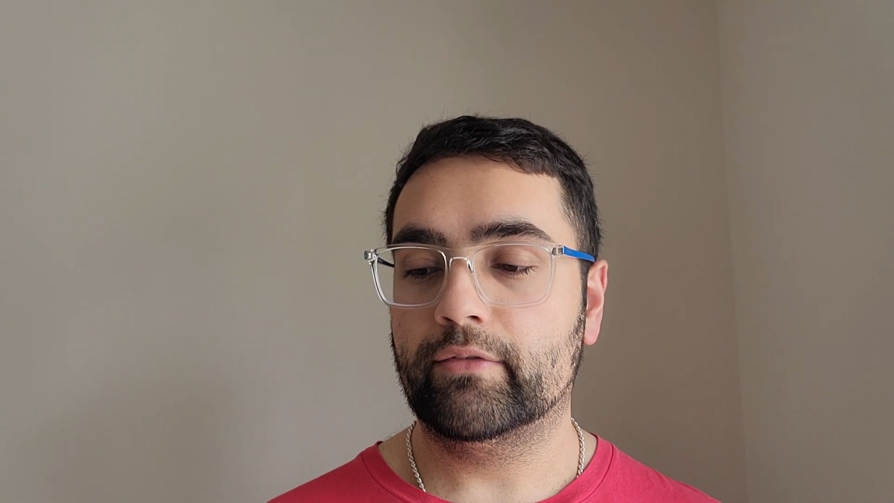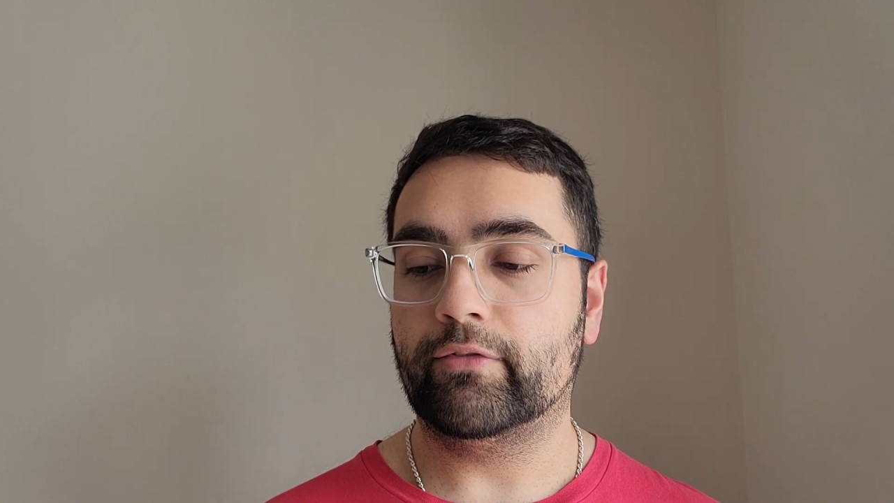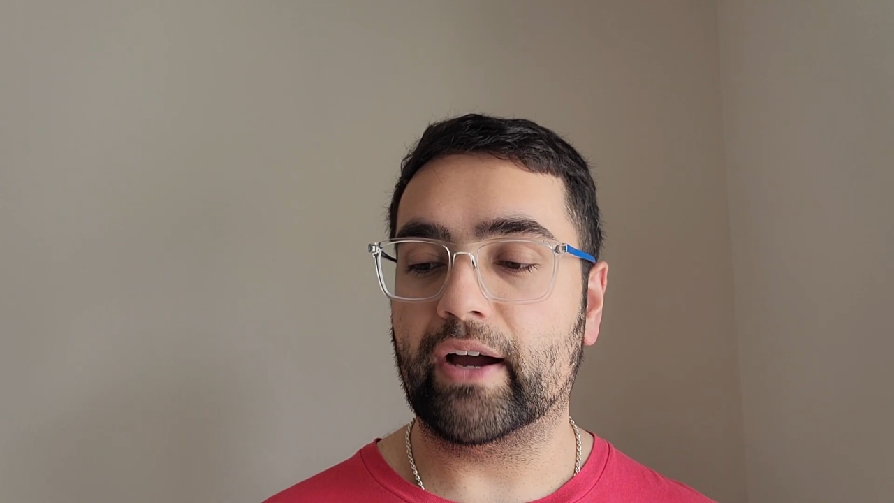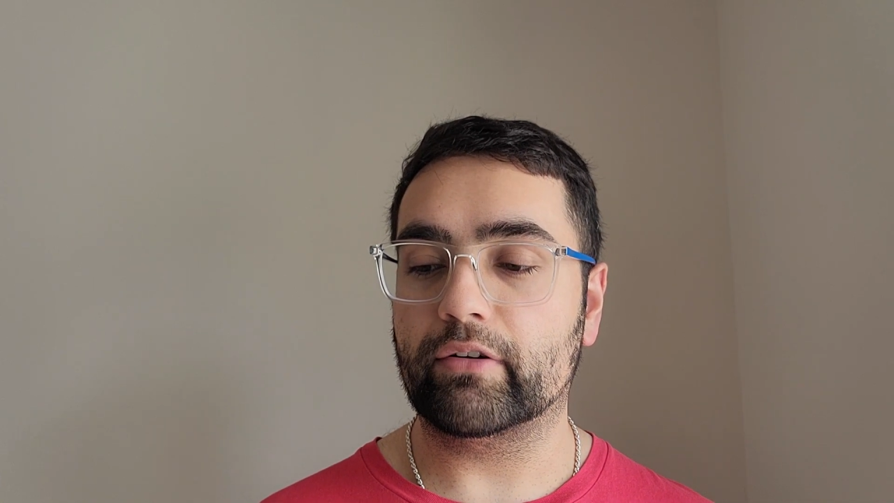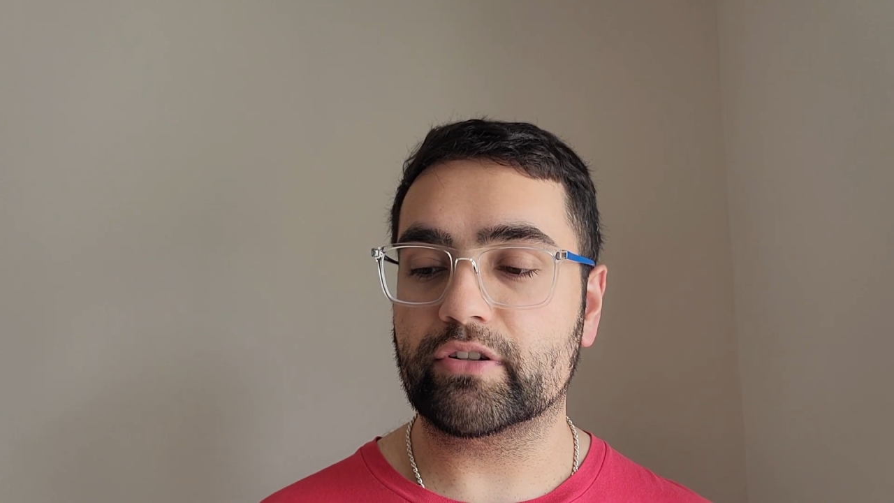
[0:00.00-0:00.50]

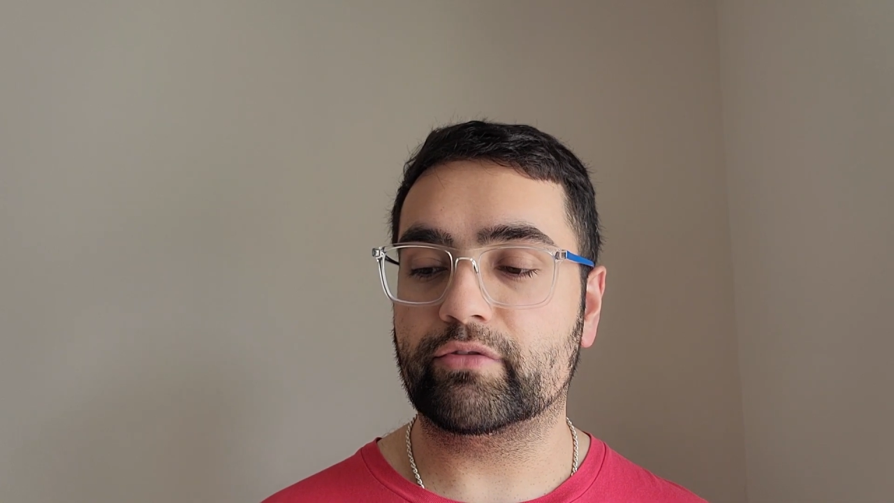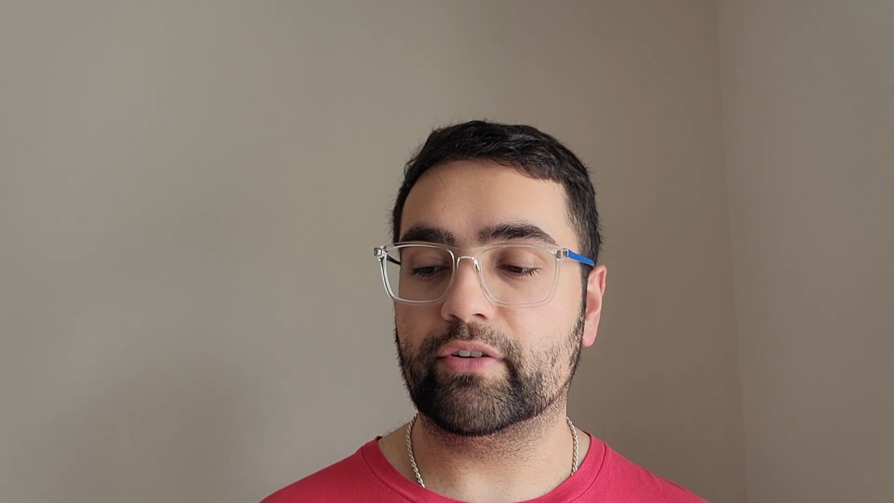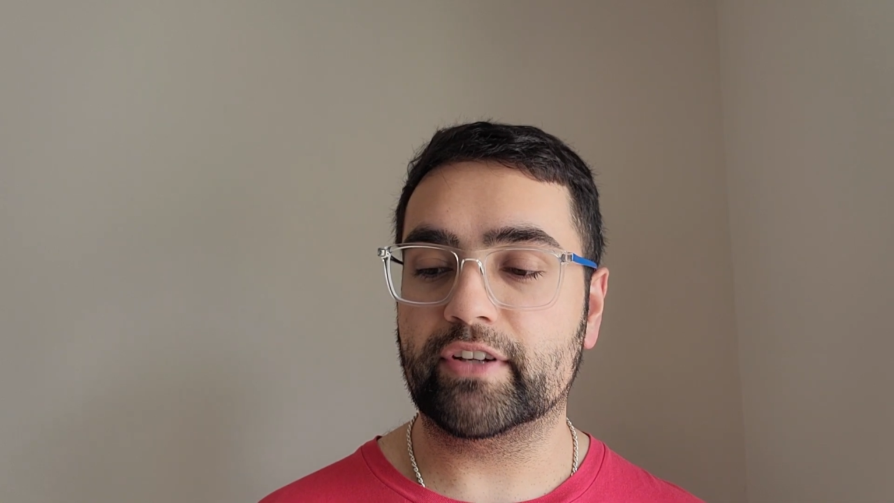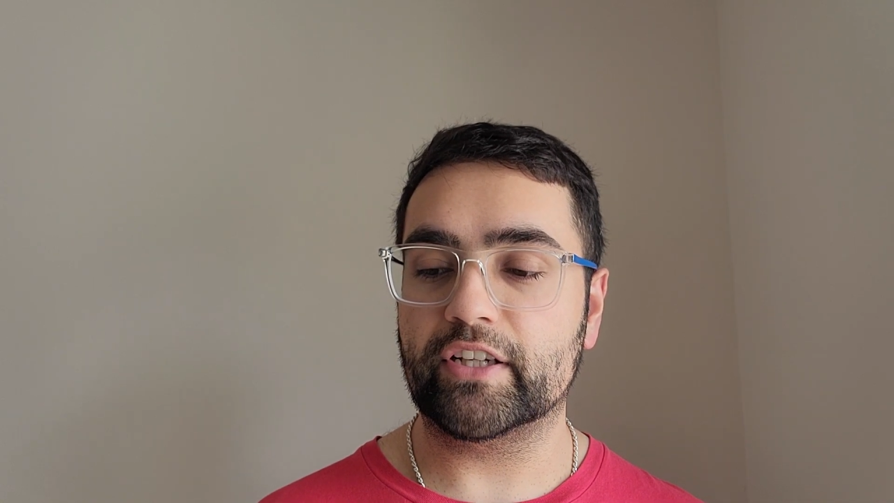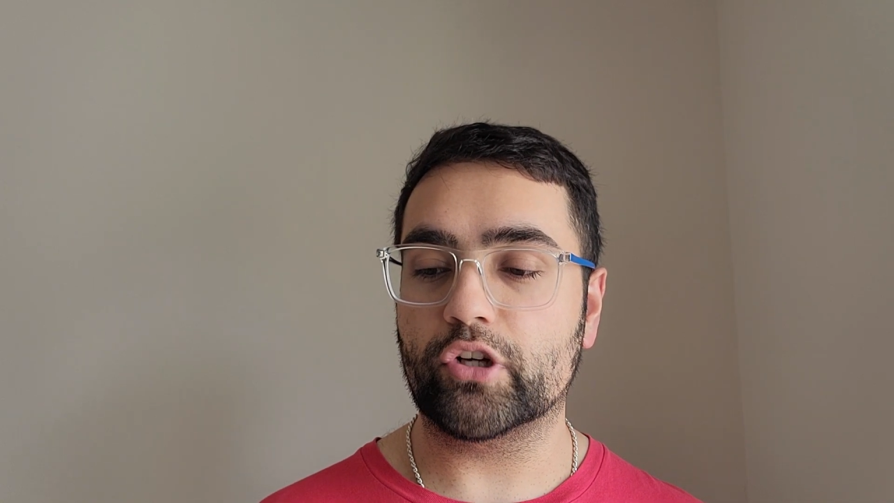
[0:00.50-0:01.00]

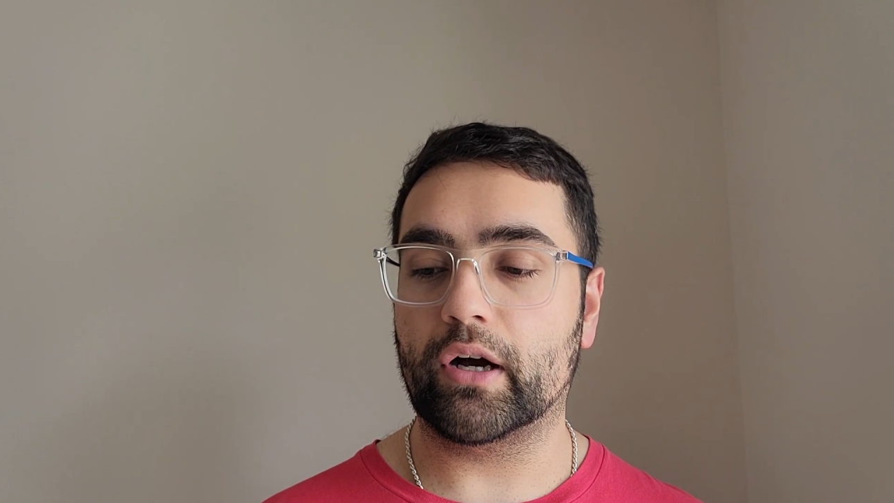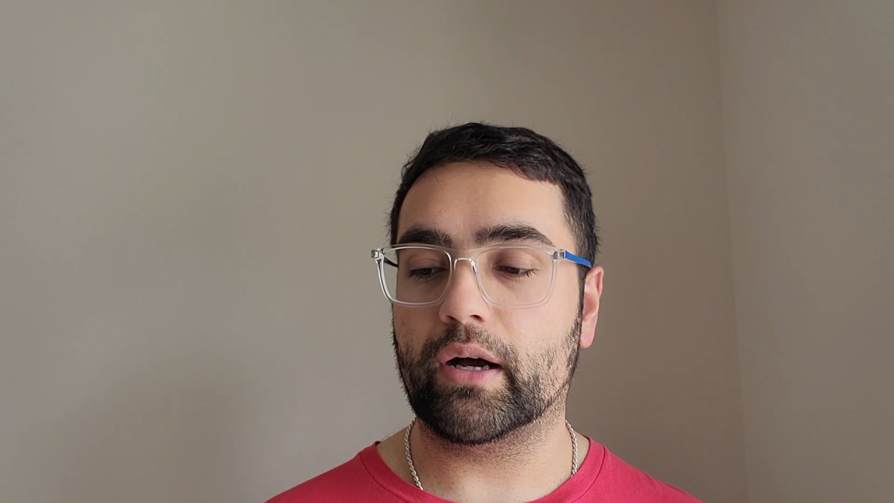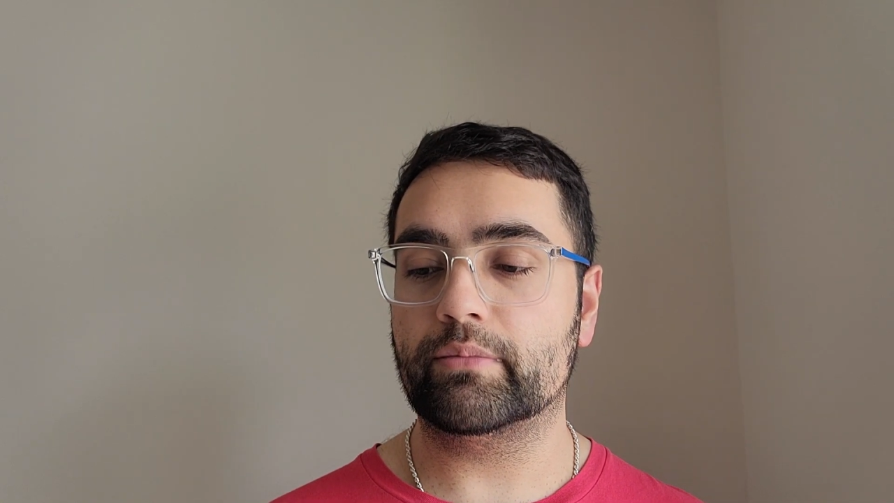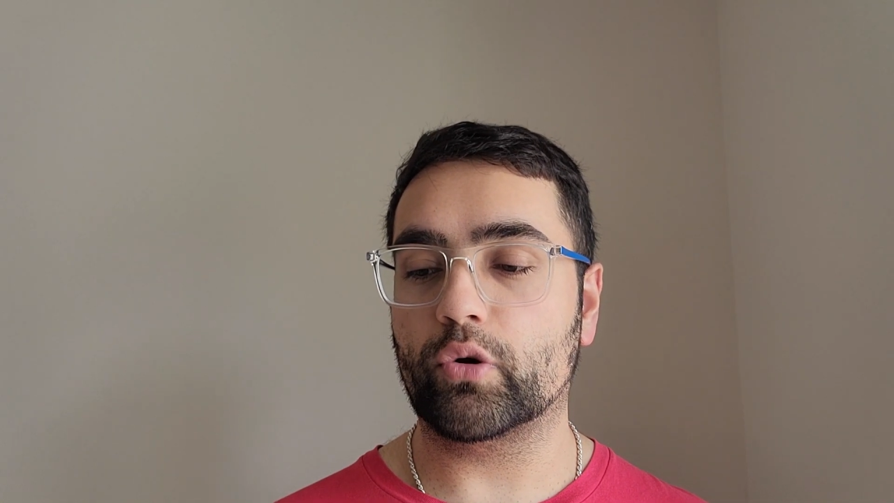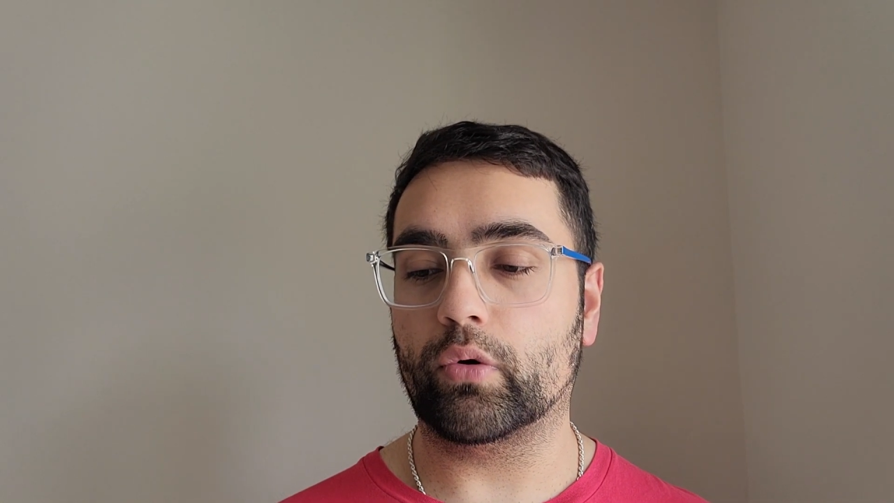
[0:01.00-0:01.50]
550
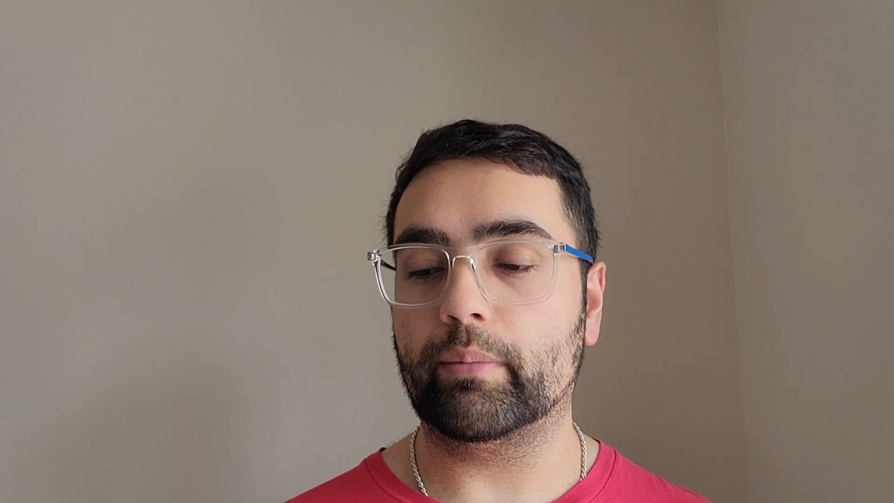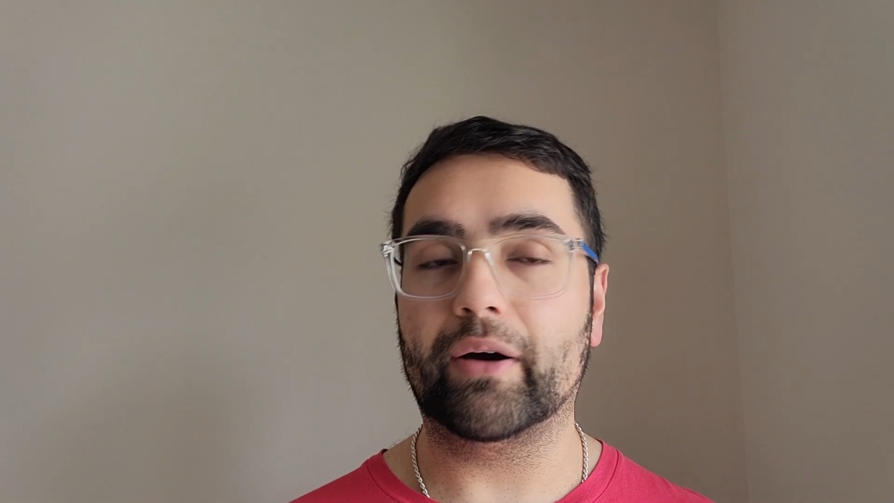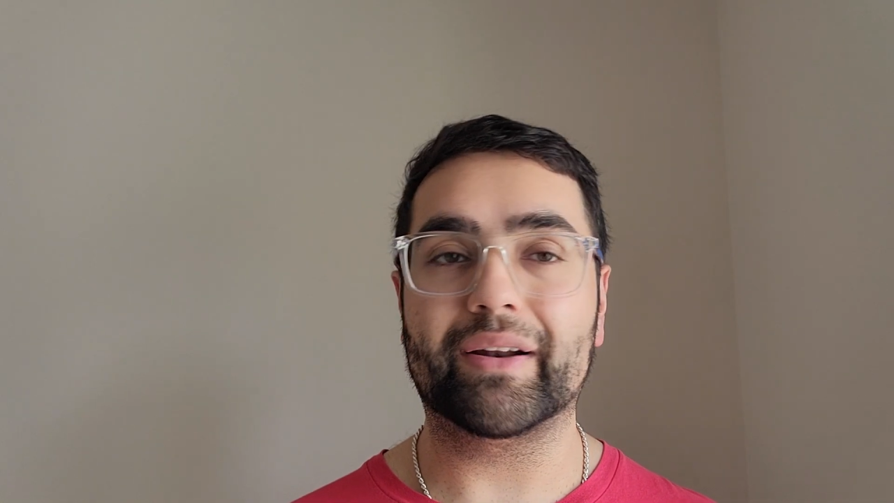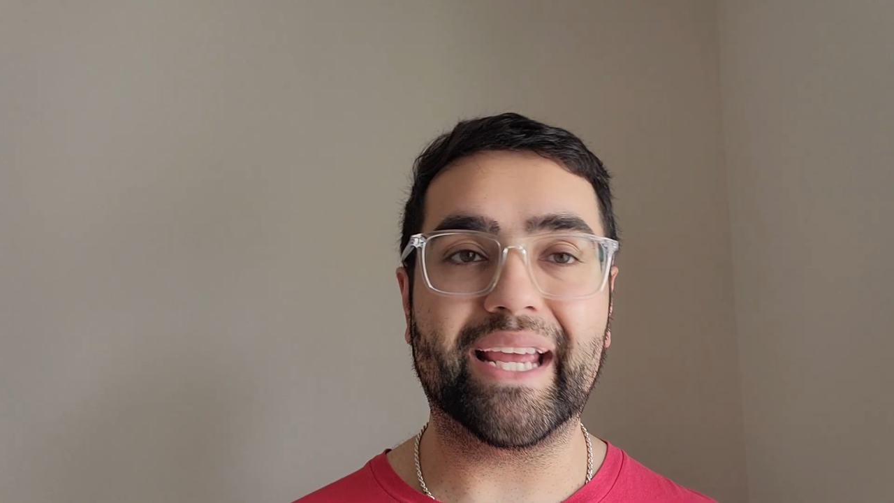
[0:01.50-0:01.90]
jobs or about